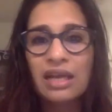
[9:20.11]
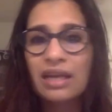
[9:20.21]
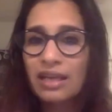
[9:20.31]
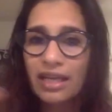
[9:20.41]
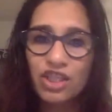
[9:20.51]

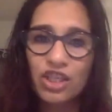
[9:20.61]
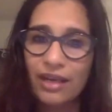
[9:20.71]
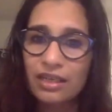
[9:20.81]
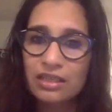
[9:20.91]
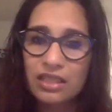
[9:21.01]
like
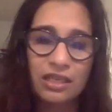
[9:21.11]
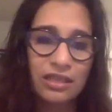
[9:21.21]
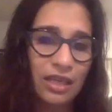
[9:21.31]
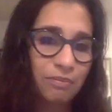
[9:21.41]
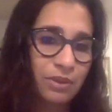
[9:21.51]
China did,
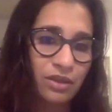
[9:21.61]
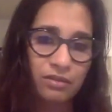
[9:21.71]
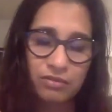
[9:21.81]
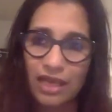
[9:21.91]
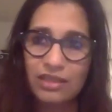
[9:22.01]

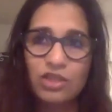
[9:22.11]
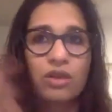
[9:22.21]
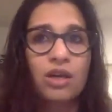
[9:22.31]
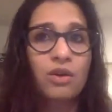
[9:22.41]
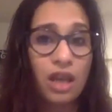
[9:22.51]
that you
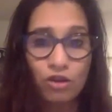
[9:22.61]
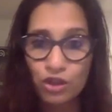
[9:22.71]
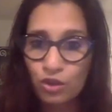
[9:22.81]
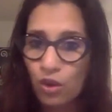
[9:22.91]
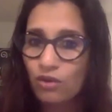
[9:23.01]
are allowed to
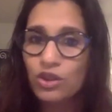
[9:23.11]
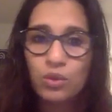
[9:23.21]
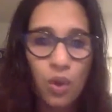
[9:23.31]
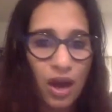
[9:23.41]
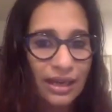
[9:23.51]
go out
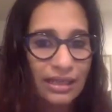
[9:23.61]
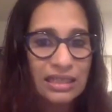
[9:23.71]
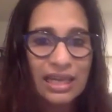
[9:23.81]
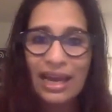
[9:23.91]
twice.